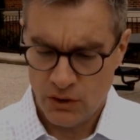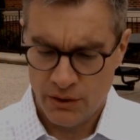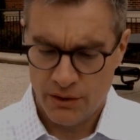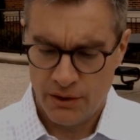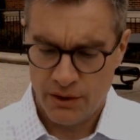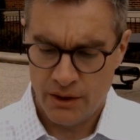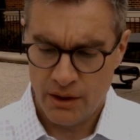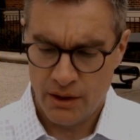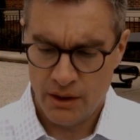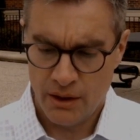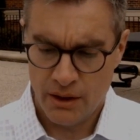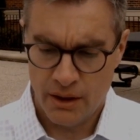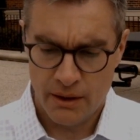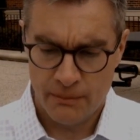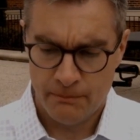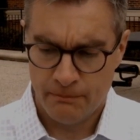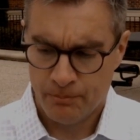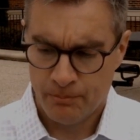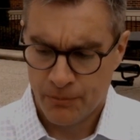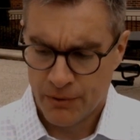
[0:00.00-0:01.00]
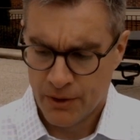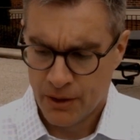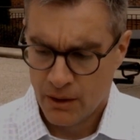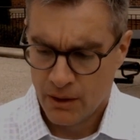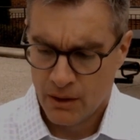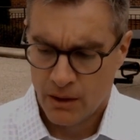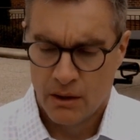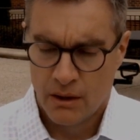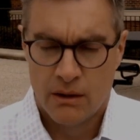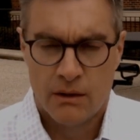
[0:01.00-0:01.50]
The
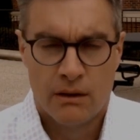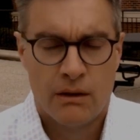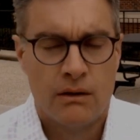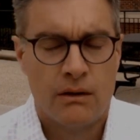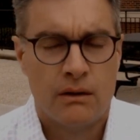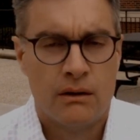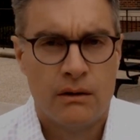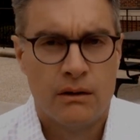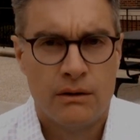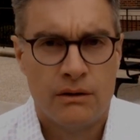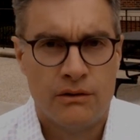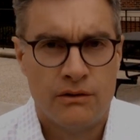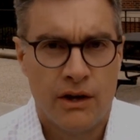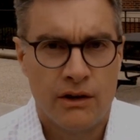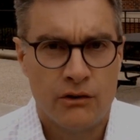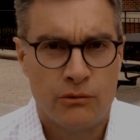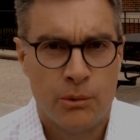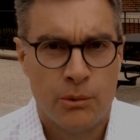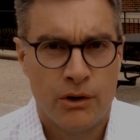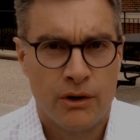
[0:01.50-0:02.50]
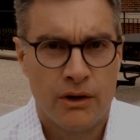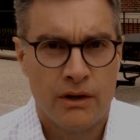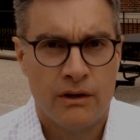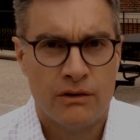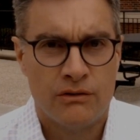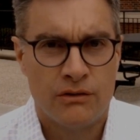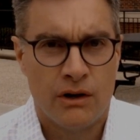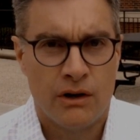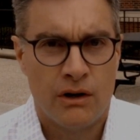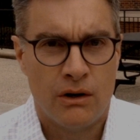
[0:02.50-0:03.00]
textbook
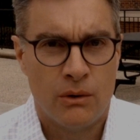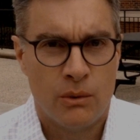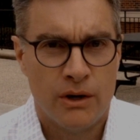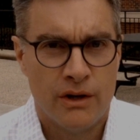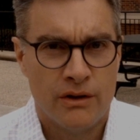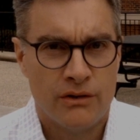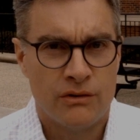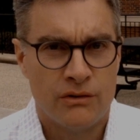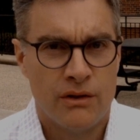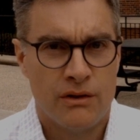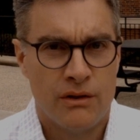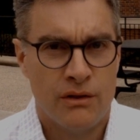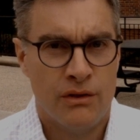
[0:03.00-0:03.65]
is always